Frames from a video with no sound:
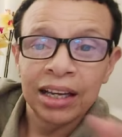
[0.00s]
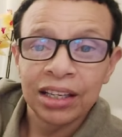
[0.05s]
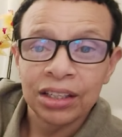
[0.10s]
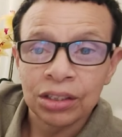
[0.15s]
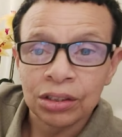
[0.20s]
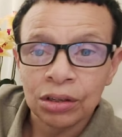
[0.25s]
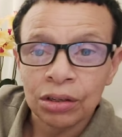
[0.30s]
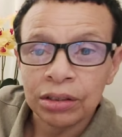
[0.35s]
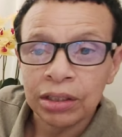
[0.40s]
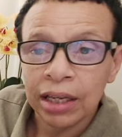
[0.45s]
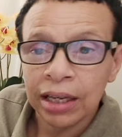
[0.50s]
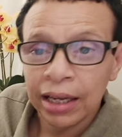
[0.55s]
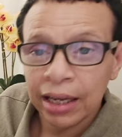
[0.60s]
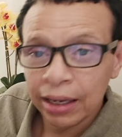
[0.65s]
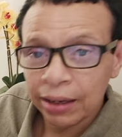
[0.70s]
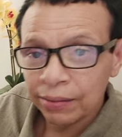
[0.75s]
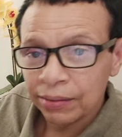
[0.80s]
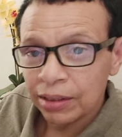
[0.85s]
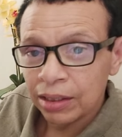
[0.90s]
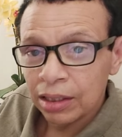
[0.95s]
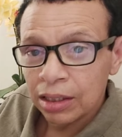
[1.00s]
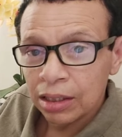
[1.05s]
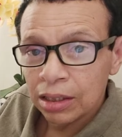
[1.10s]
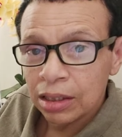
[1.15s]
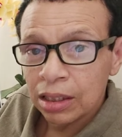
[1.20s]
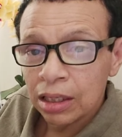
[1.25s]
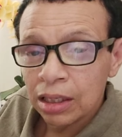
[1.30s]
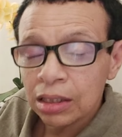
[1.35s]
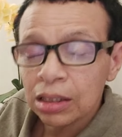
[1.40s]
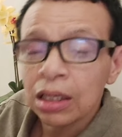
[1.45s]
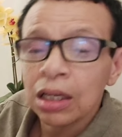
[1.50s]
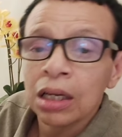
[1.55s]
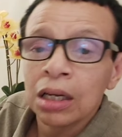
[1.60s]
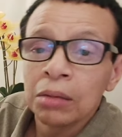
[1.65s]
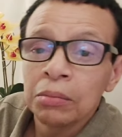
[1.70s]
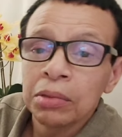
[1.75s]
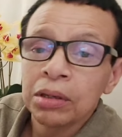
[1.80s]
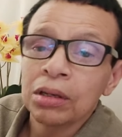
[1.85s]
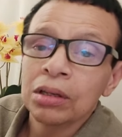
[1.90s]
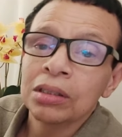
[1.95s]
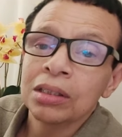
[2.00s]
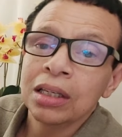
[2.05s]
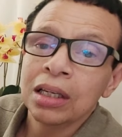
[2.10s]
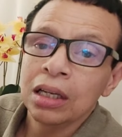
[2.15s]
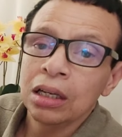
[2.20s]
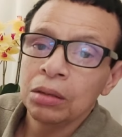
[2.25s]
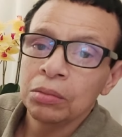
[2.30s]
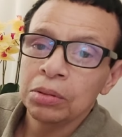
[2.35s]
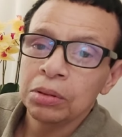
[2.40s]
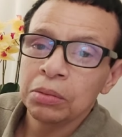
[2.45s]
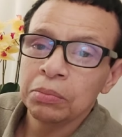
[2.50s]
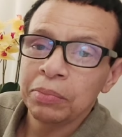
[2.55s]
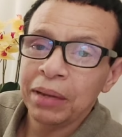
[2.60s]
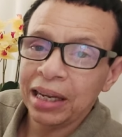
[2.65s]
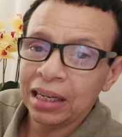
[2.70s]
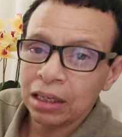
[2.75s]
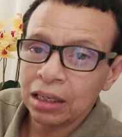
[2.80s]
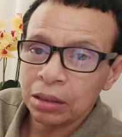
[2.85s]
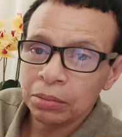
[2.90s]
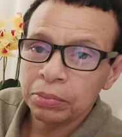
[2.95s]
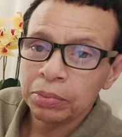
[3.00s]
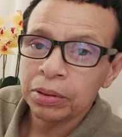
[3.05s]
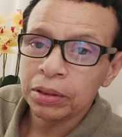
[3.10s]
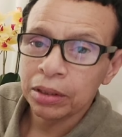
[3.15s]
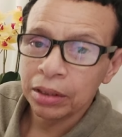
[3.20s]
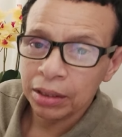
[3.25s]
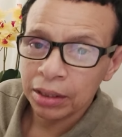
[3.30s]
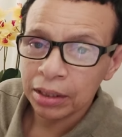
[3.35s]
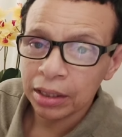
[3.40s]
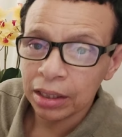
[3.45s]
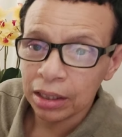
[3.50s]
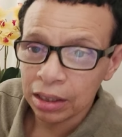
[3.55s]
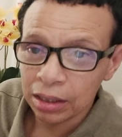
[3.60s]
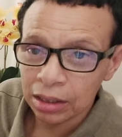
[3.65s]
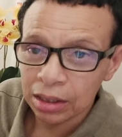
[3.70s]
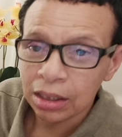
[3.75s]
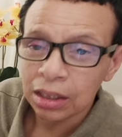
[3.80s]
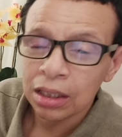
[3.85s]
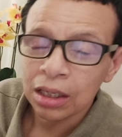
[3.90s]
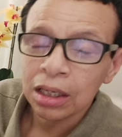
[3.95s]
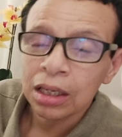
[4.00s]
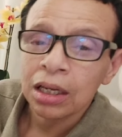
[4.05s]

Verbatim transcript: It's good to have these things because it helps back up things.